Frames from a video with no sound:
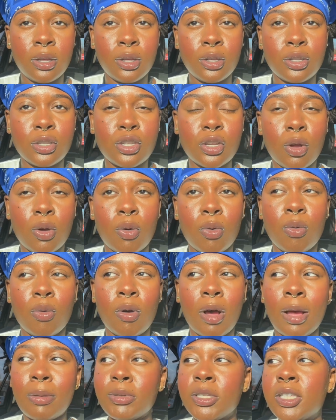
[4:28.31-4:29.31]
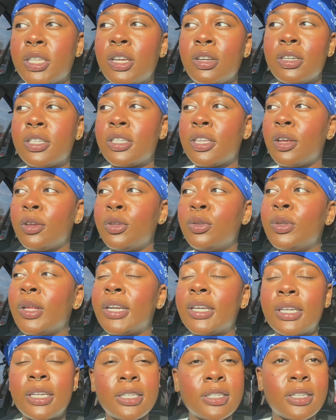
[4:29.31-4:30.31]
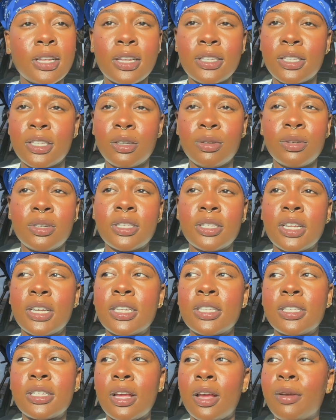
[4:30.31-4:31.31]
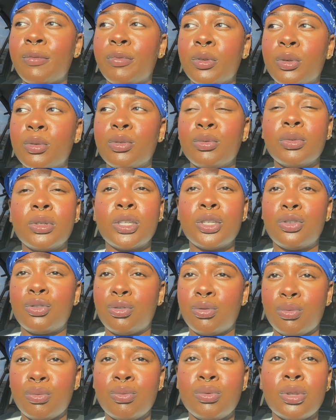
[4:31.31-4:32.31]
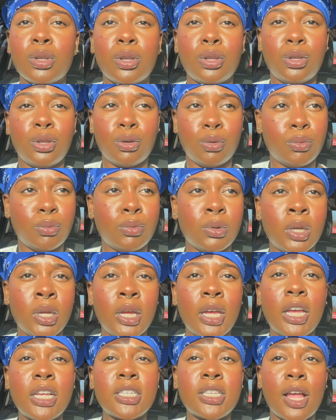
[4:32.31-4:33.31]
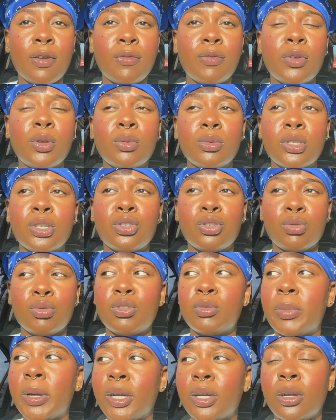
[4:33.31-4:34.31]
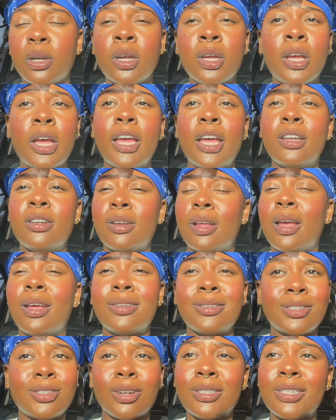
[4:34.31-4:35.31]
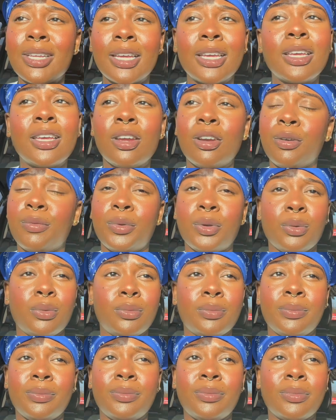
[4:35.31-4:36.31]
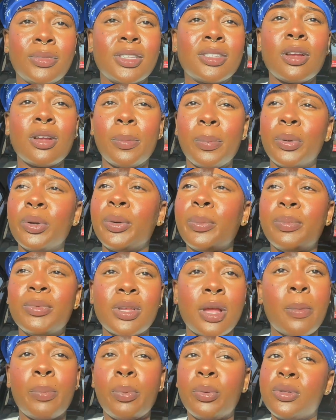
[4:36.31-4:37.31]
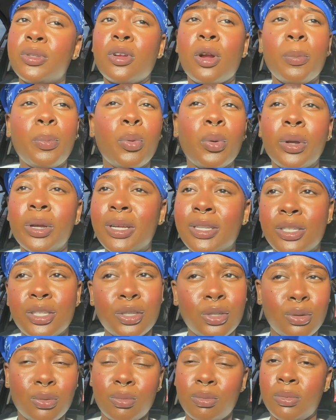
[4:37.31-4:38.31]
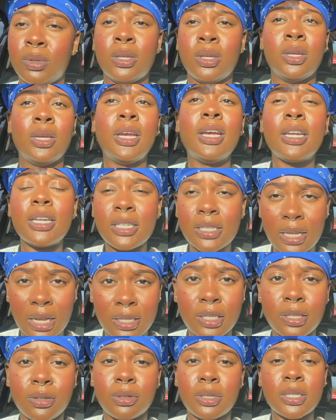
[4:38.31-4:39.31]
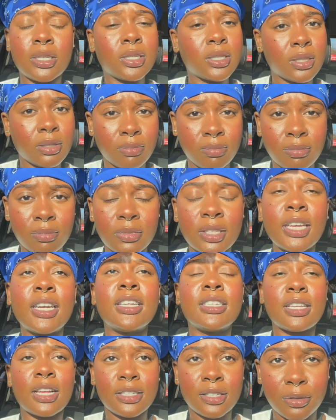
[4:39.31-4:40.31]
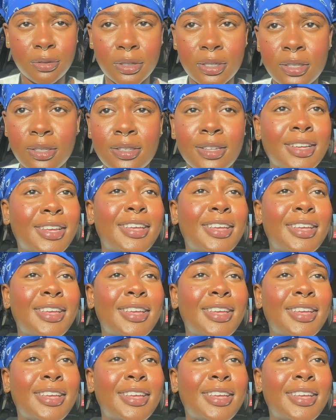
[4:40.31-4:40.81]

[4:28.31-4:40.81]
So I'm just here to tell you that it is that serious, and it's time for you to really choose you. It's time for you to choose better and start taking care of you. Start pouring into you. It is that serious. It is that serious.